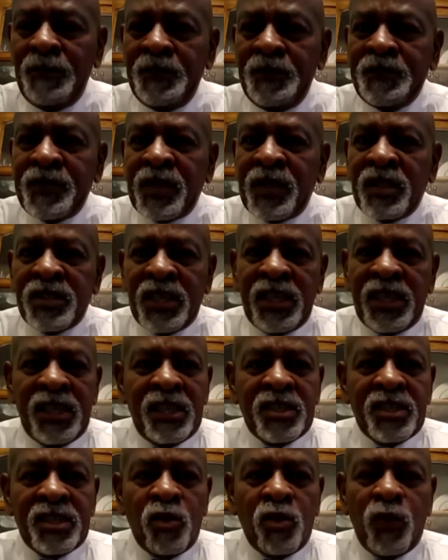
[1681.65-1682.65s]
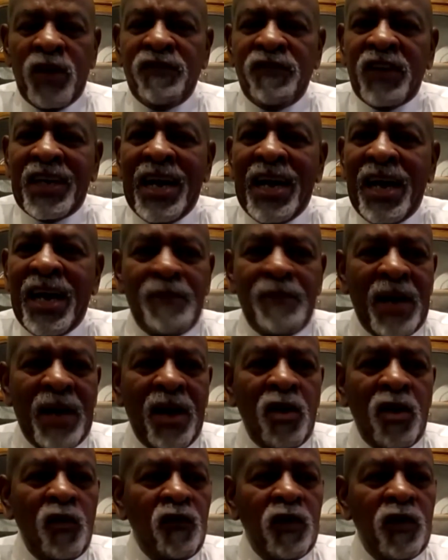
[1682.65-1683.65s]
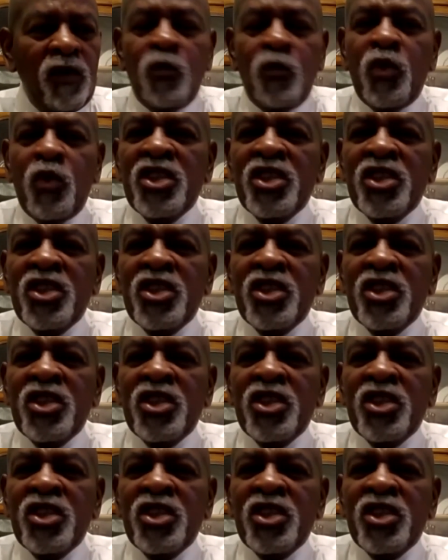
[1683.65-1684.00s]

See, so we forgot about from whence we